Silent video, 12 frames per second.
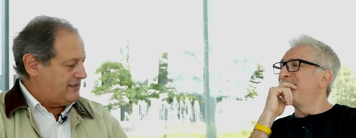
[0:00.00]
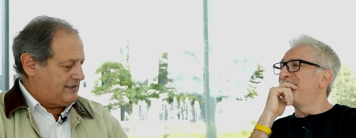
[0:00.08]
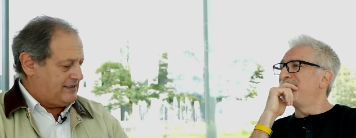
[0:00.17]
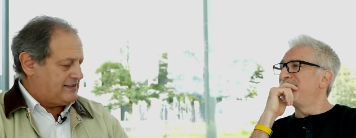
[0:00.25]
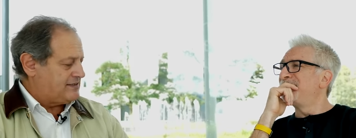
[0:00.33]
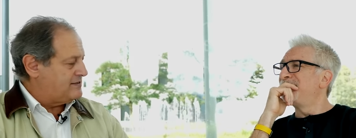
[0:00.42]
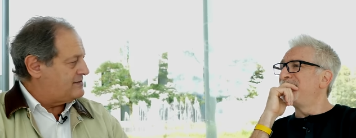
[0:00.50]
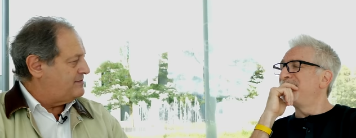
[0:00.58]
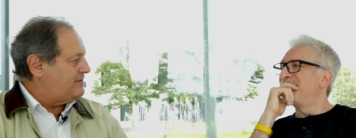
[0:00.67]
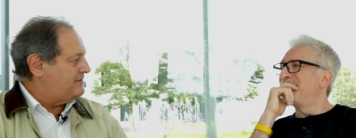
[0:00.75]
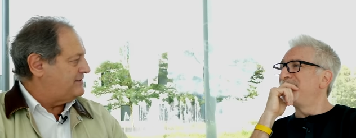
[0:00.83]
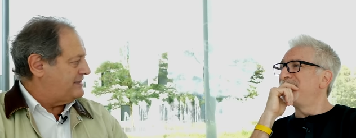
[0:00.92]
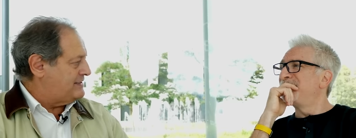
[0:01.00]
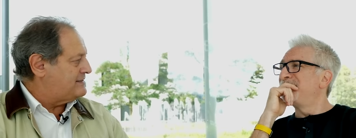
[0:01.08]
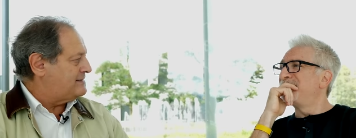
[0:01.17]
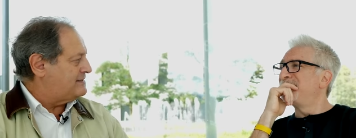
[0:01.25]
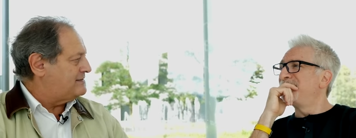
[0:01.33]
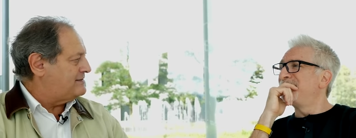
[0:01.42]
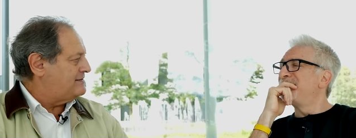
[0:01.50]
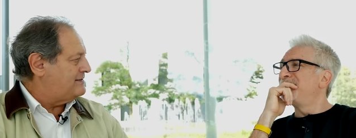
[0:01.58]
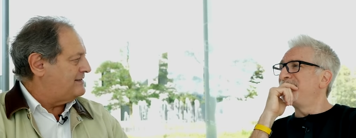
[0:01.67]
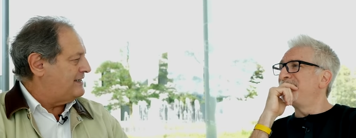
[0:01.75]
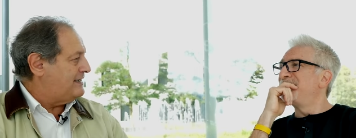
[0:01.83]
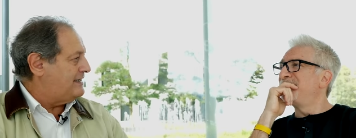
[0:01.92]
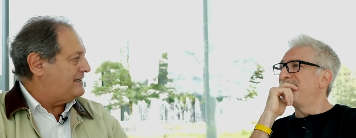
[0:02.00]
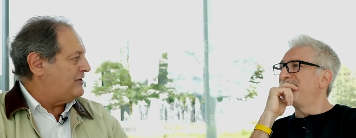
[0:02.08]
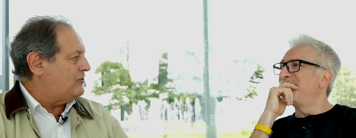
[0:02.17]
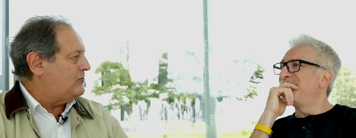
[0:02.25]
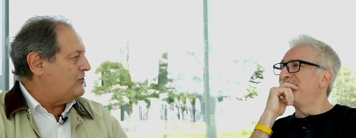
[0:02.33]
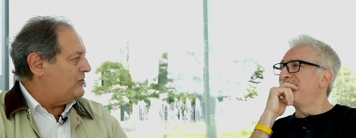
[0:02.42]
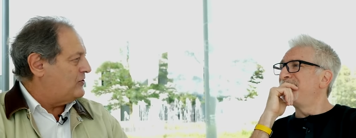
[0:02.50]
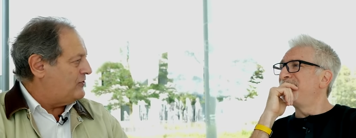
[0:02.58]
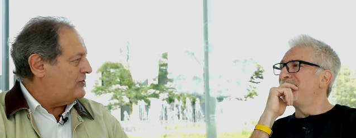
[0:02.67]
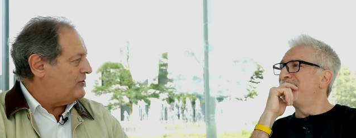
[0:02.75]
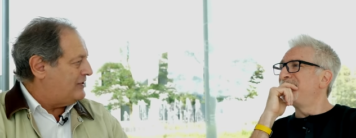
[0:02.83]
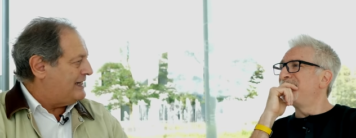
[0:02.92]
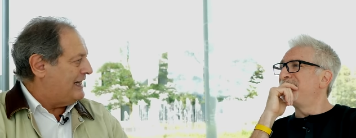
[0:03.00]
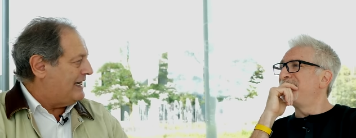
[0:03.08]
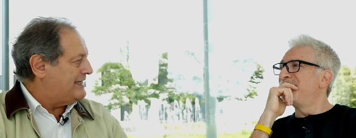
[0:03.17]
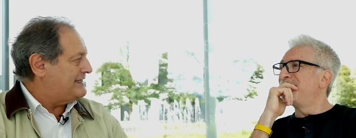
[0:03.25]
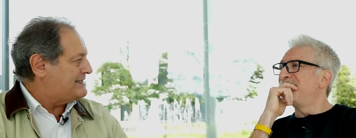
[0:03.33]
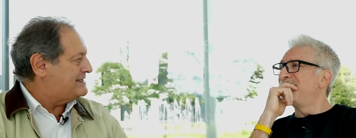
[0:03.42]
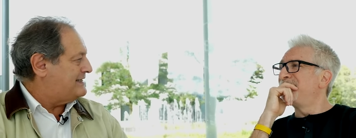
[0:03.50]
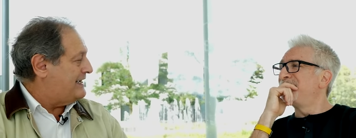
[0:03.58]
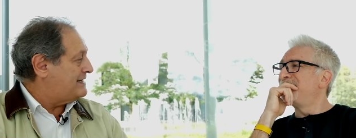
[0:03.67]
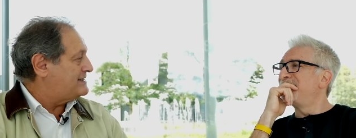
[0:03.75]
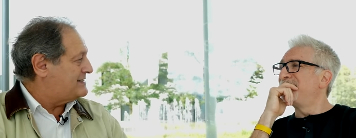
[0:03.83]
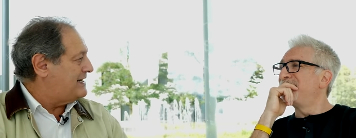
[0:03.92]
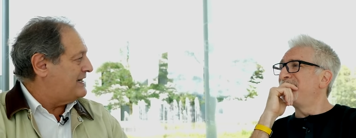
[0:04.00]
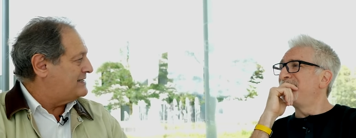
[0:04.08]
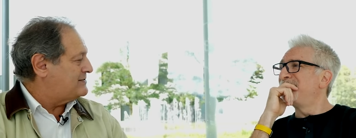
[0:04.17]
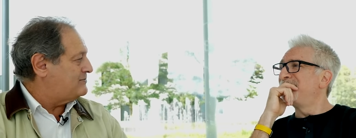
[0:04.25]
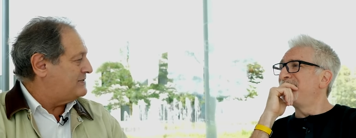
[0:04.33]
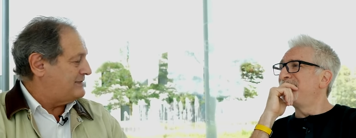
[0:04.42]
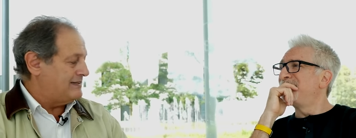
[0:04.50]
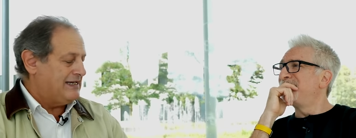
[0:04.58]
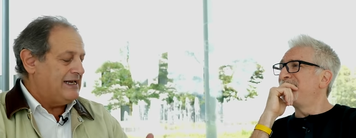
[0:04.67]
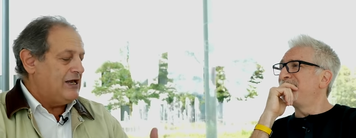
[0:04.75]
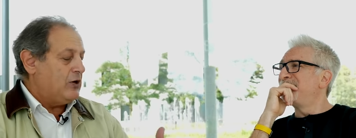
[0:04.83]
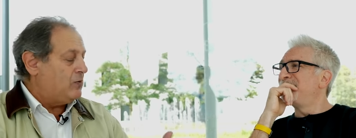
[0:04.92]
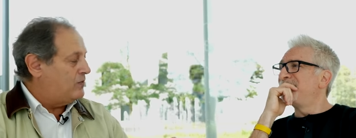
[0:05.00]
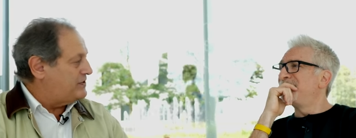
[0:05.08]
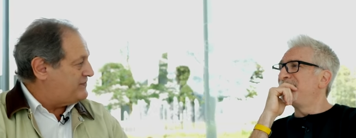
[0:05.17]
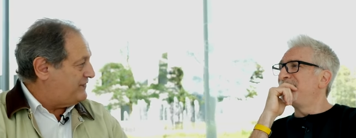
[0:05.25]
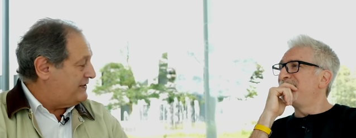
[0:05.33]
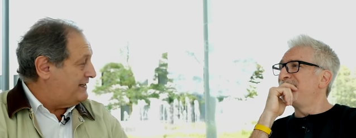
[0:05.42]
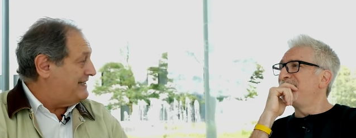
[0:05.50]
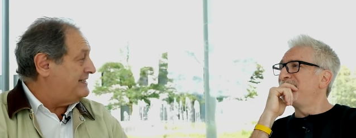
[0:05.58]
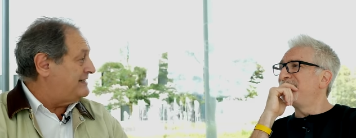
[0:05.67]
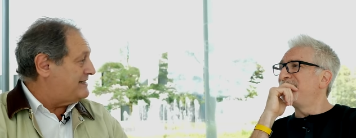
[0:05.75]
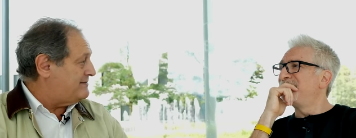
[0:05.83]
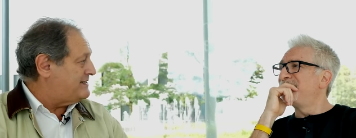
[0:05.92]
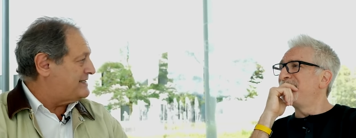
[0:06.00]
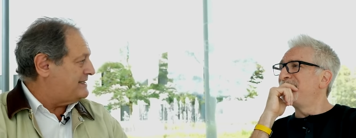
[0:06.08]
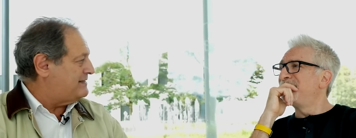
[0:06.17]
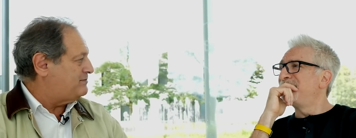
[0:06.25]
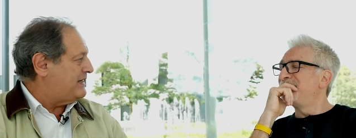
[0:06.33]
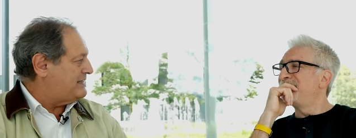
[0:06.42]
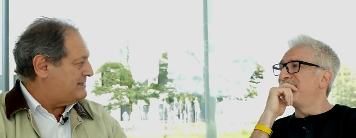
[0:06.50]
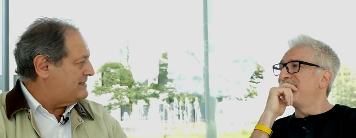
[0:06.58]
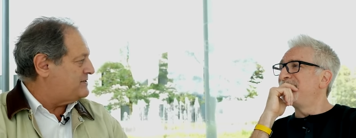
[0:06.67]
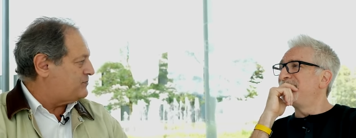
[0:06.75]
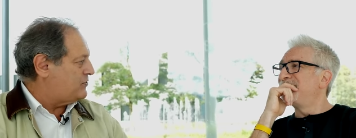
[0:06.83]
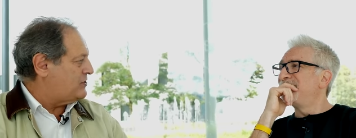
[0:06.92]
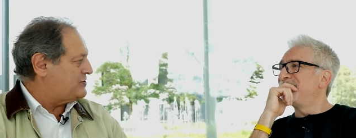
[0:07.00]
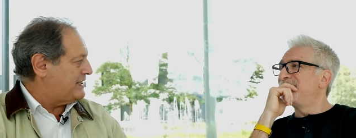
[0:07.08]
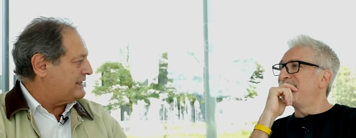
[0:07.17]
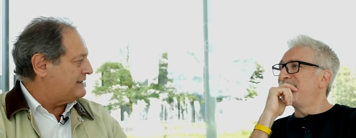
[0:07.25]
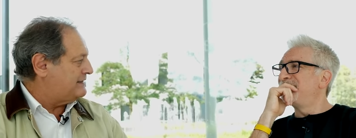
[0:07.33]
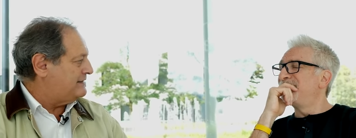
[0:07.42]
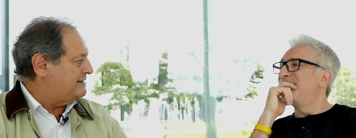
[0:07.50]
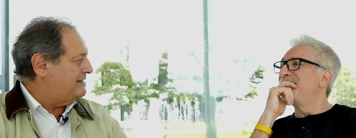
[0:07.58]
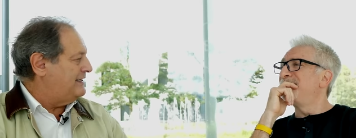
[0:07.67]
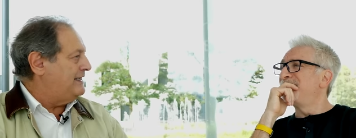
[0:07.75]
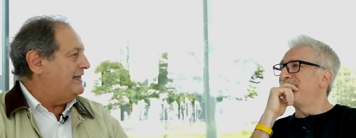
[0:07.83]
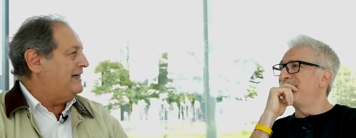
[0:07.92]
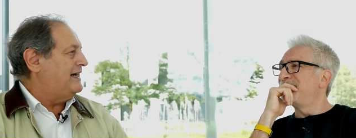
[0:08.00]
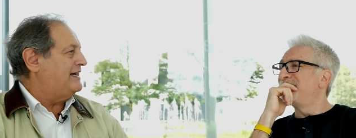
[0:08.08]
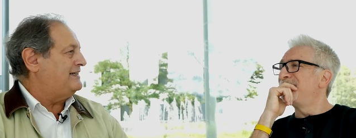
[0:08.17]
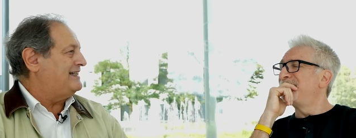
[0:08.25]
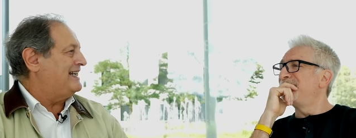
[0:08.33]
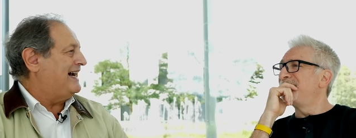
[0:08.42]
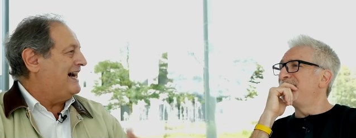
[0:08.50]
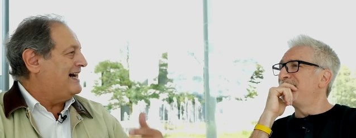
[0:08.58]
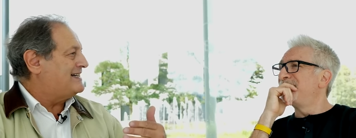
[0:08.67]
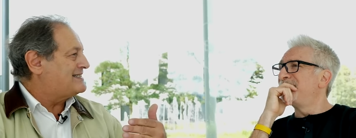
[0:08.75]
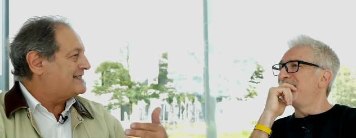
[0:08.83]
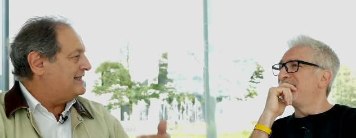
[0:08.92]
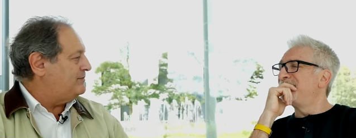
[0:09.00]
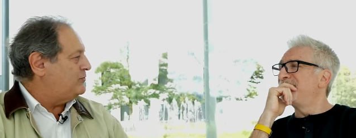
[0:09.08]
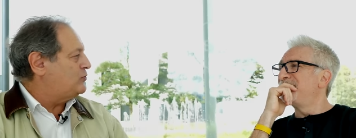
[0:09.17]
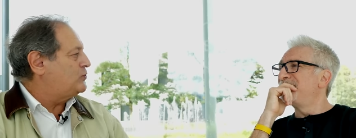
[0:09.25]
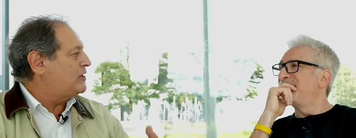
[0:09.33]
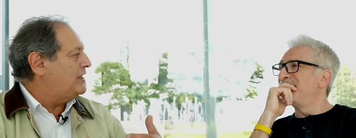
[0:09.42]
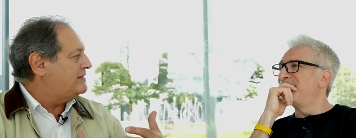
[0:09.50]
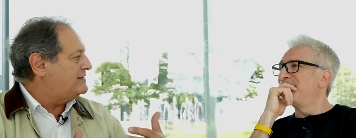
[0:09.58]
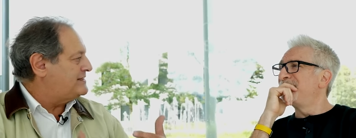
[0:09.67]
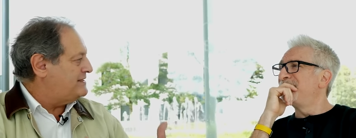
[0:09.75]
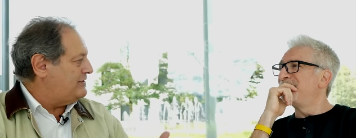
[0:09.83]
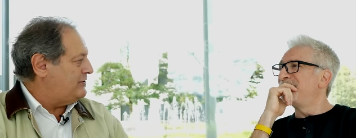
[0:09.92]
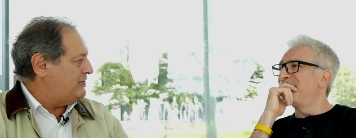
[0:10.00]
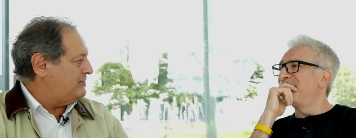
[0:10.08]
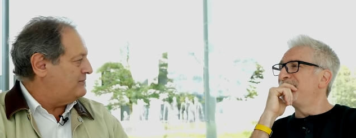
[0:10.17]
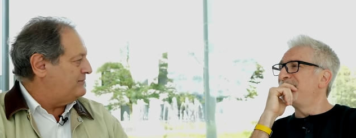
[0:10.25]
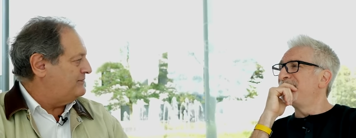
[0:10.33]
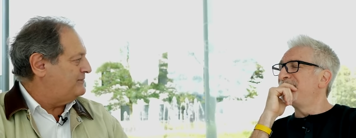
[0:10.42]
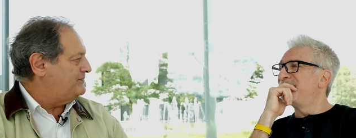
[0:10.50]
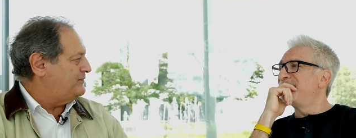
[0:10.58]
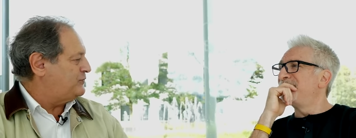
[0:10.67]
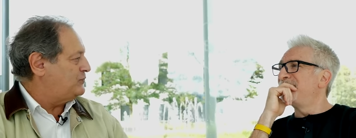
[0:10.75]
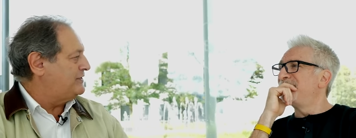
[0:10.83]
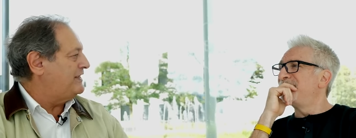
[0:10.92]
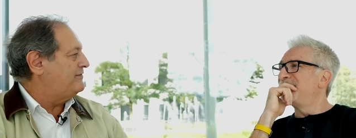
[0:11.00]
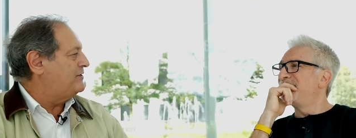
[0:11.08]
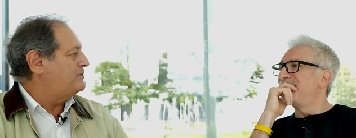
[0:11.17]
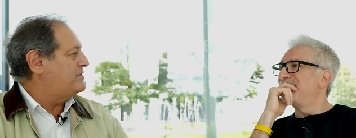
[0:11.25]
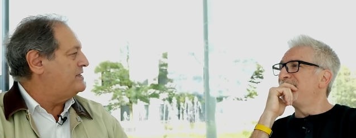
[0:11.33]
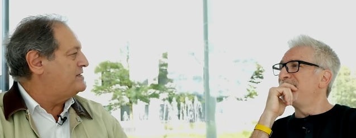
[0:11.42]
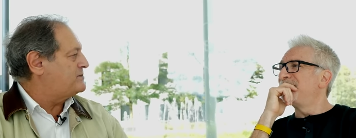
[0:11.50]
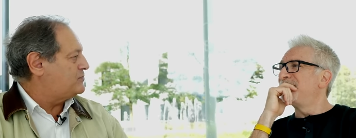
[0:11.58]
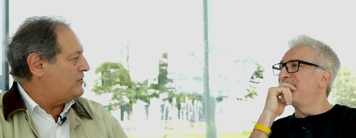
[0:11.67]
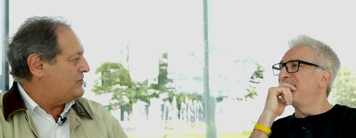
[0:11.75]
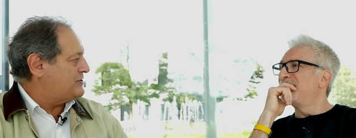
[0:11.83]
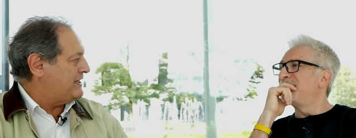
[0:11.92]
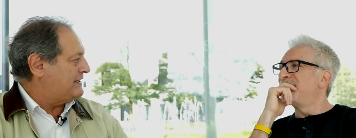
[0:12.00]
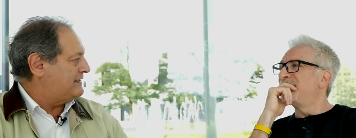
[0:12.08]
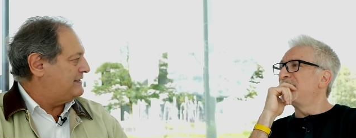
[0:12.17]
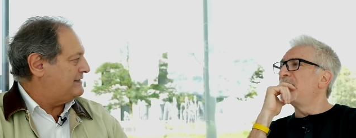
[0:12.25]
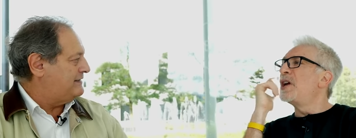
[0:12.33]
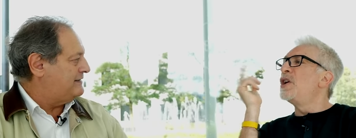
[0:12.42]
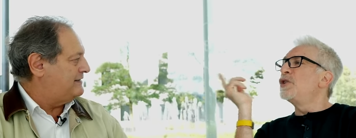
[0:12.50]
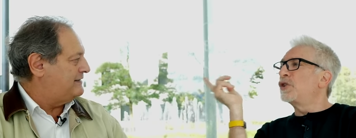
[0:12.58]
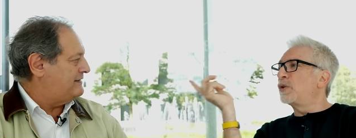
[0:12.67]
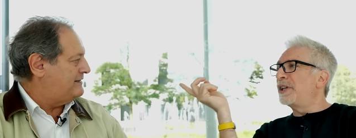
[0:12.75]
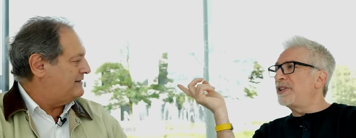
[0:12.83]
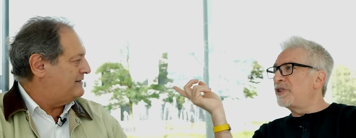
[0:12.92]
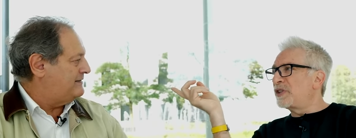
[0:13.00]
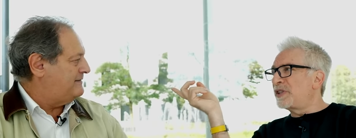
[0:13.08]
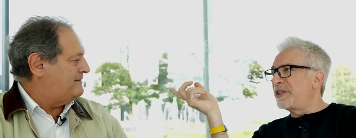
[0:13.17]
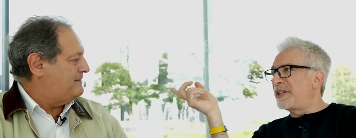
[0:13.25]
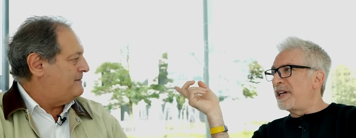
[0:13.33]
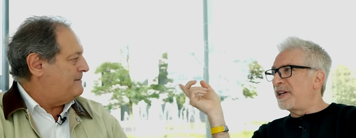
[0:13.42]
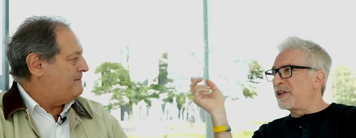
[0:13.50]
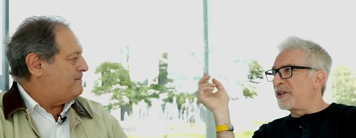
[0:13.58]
Speaker 1: they discussed about this. And Leitz, Ernst Leitz, was very interested by this project. And he asked him to continue to develop this project.
Speaker 2: So let's just take